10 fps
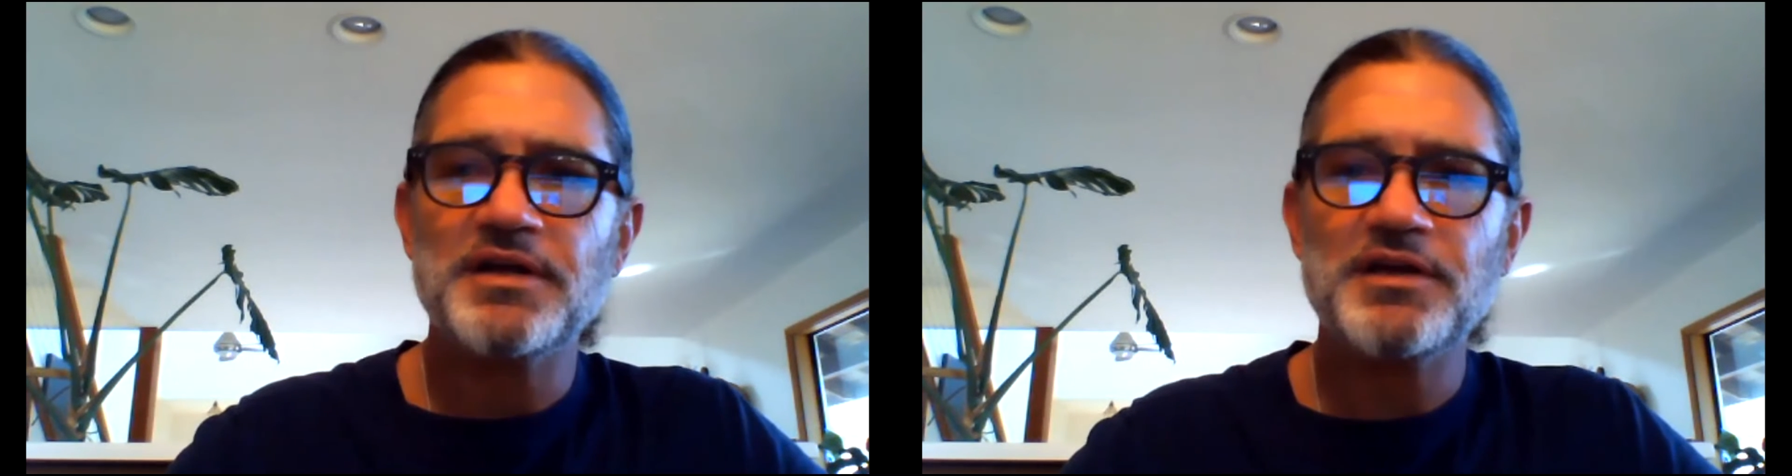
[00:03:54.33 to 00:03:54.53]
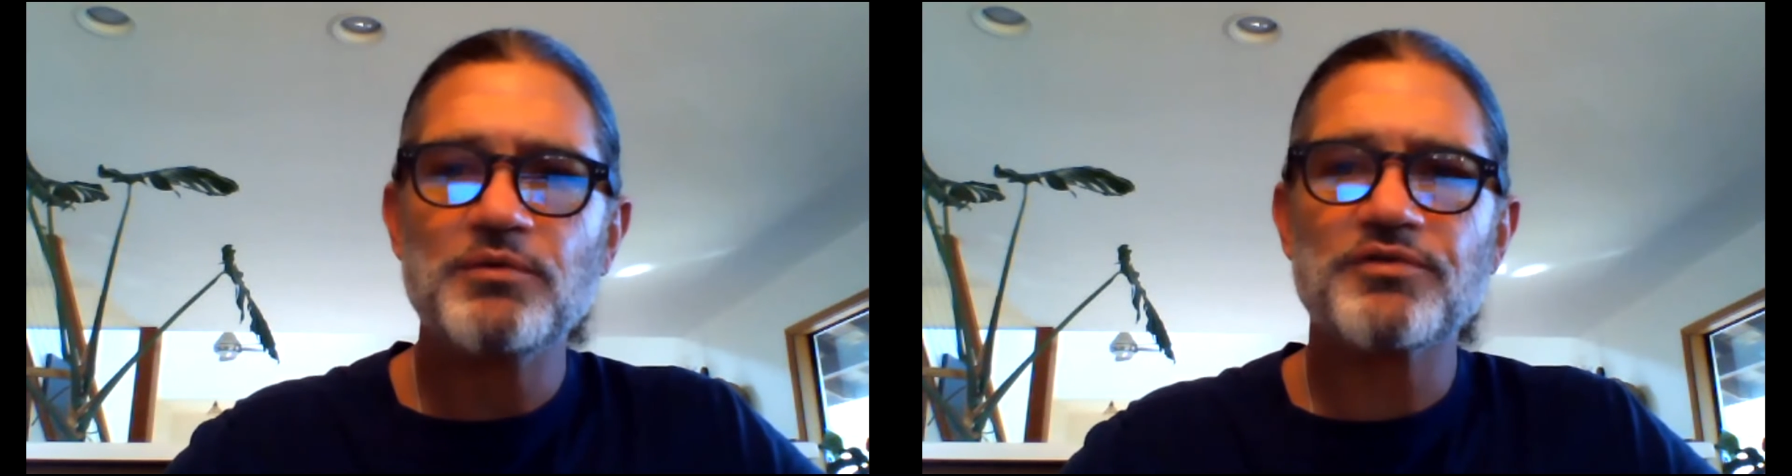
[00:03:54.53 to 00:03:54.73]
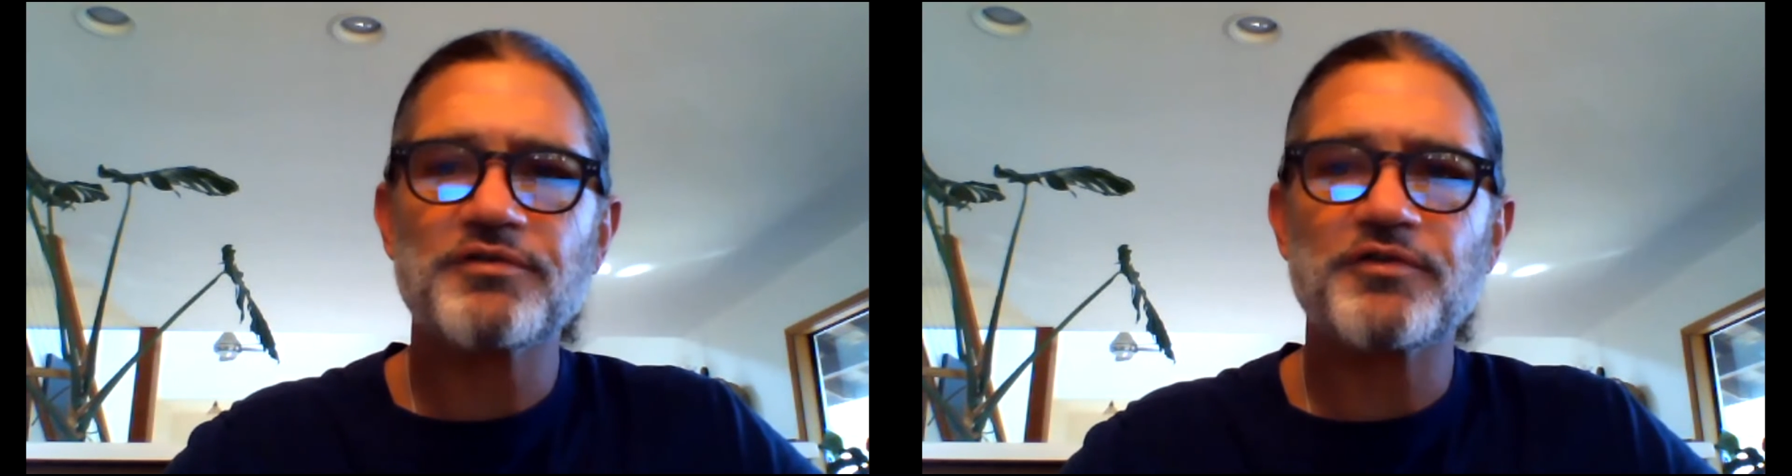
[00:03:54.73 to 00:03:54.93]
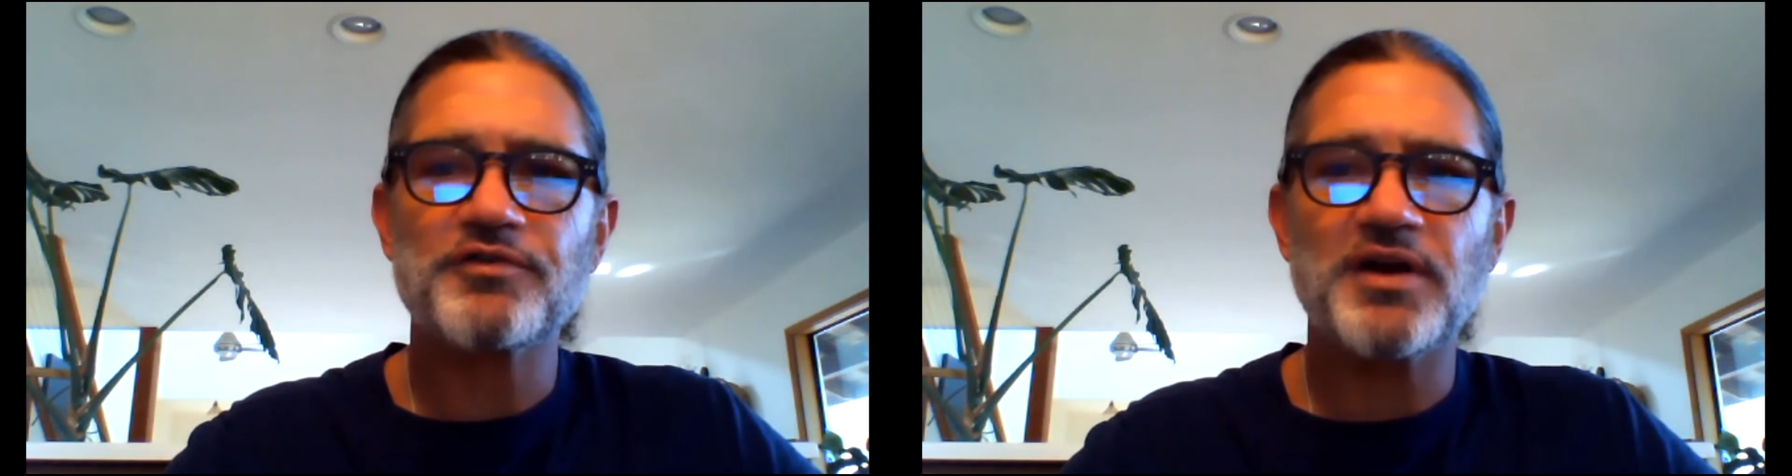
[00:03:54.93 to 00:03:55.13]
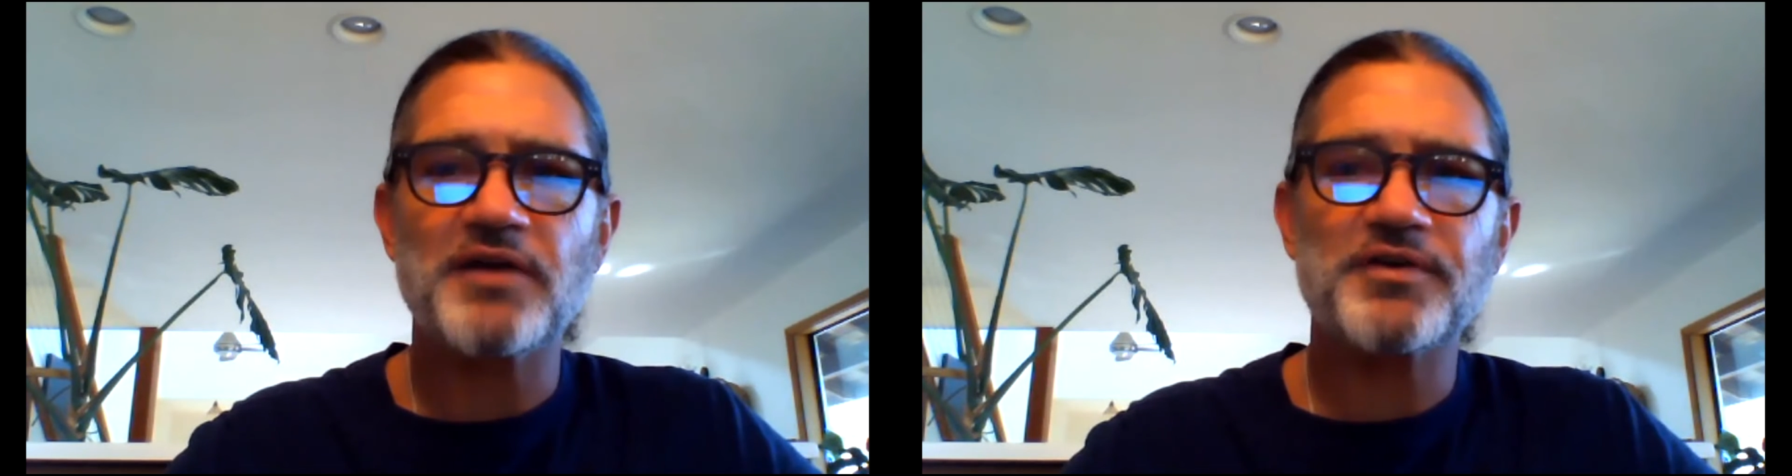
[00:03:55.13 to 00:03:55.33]
he was the
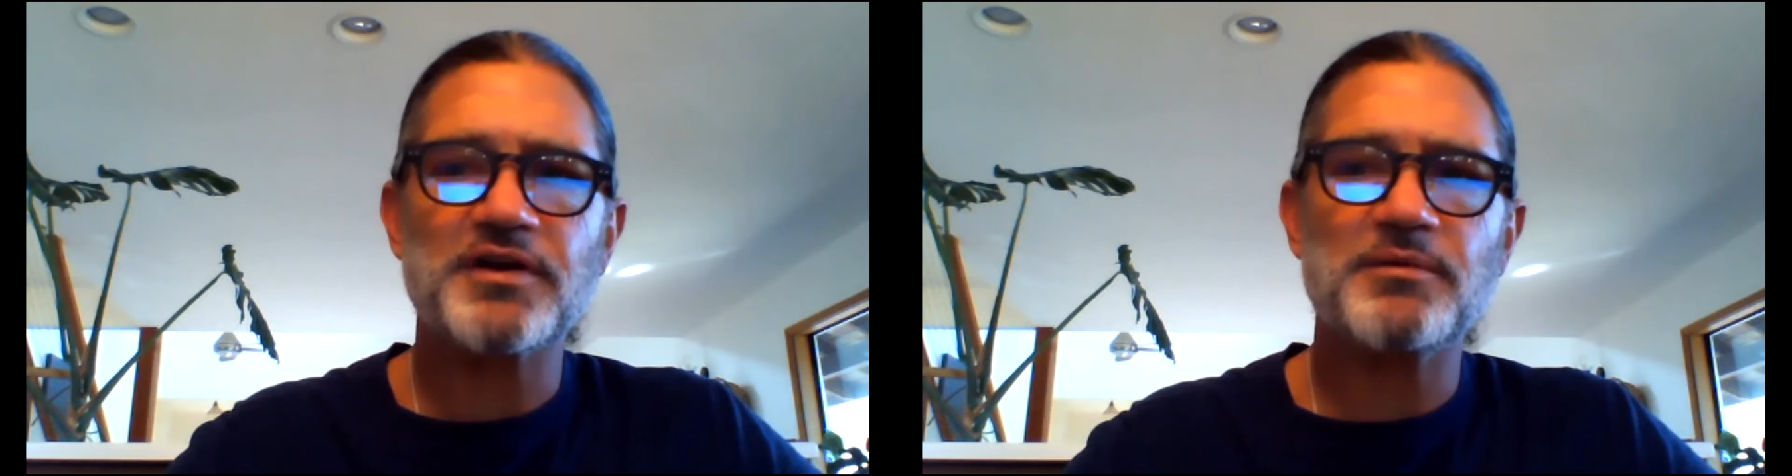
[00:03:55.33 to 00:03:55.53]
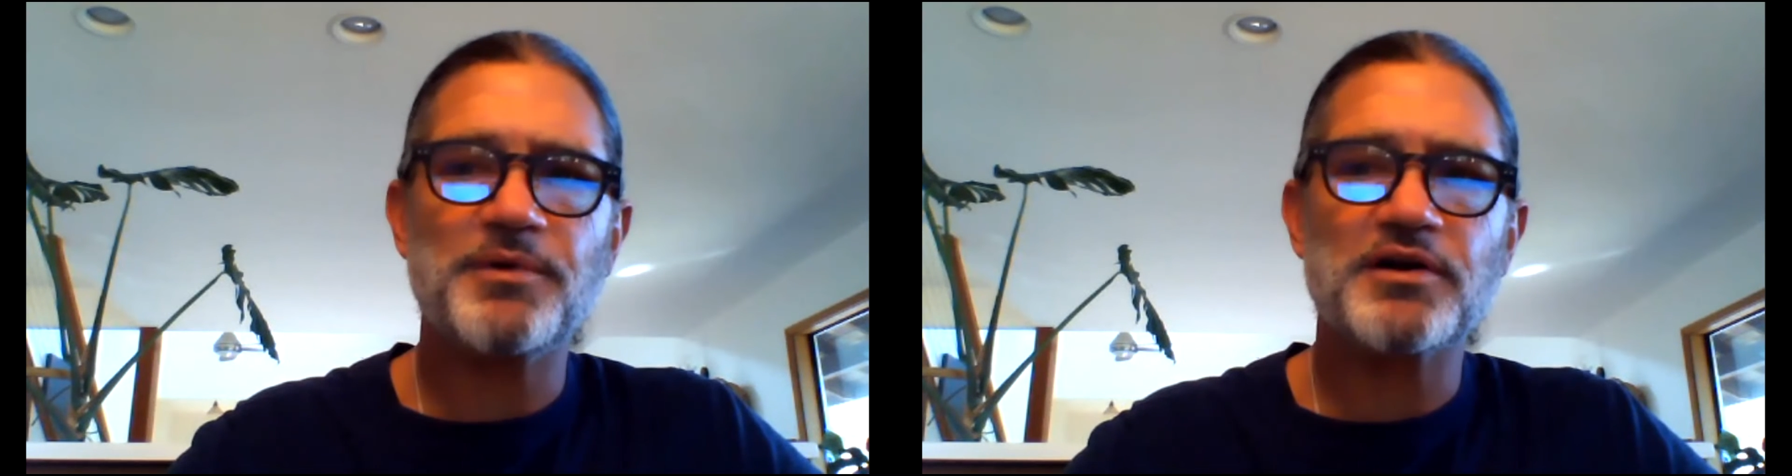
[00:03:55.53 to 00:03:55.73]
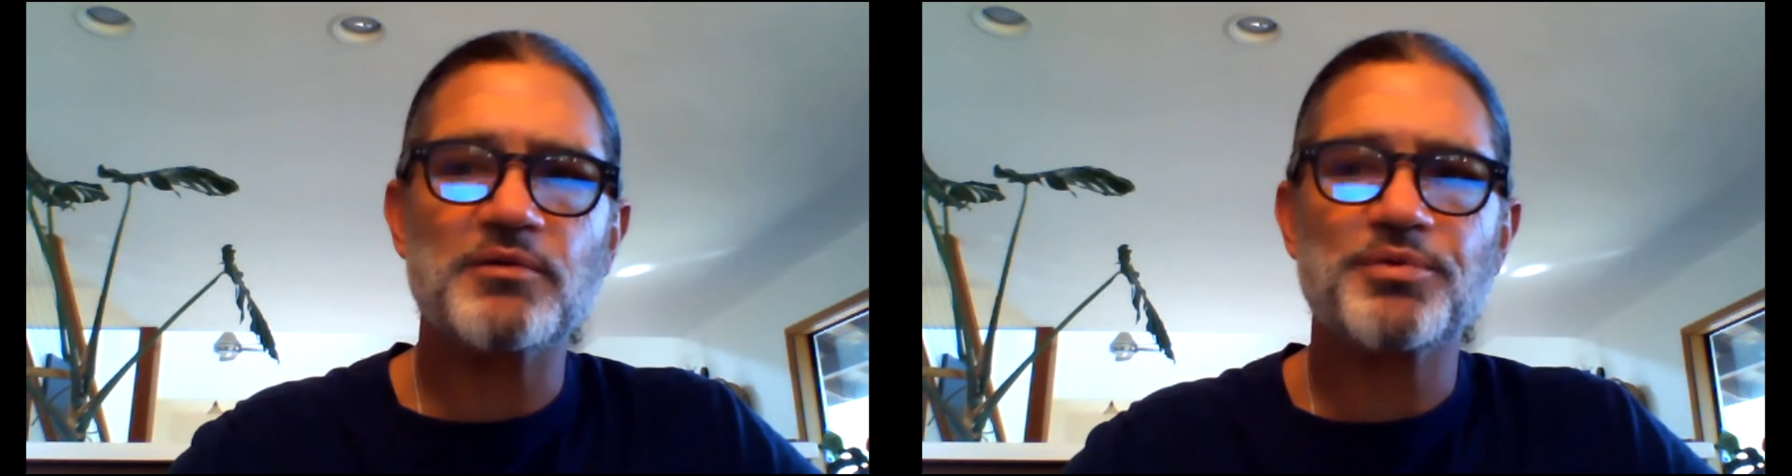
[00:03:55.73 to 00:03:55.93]
first African American